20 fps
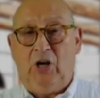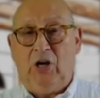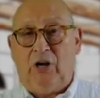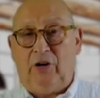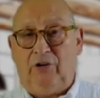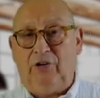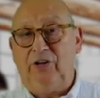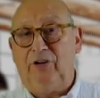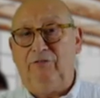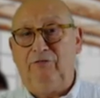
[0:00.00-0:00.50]

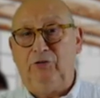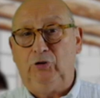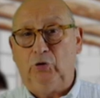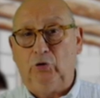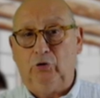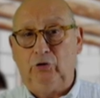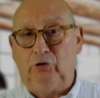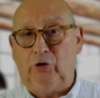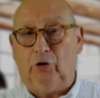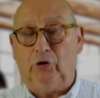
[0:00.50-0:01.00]

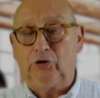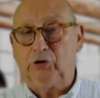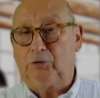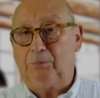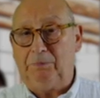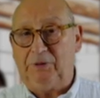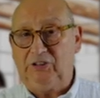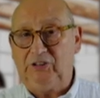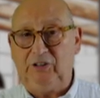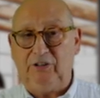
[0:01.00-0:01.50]
review those
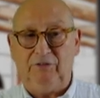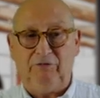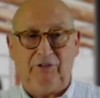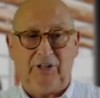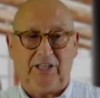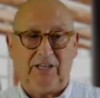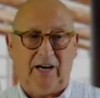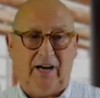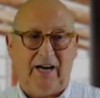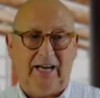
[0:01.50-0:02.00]
specific
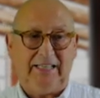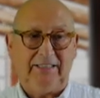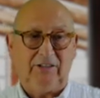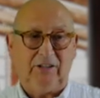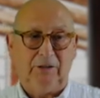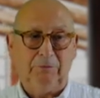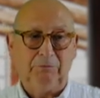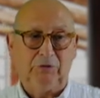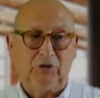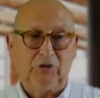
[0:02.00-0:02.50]

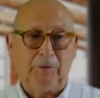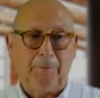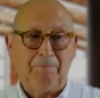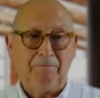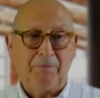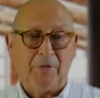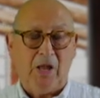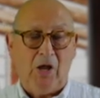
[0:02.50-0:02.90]
items.